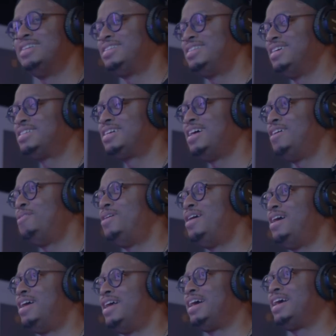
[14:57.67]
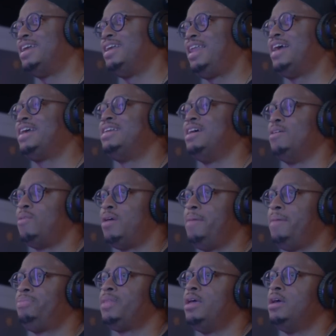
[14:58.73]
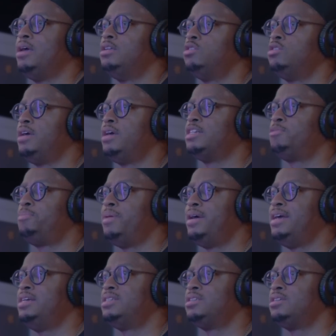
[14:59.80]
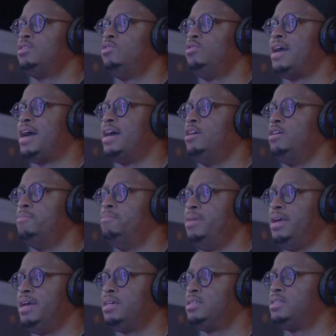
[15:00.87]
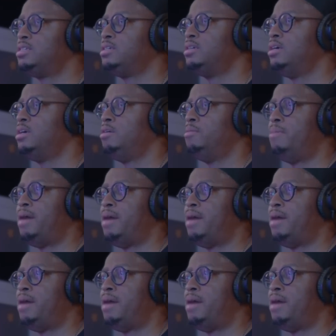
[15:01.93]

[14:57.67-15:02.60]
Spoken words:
That's kind of wild. I kind of like that, right? So you got space, you got your mix,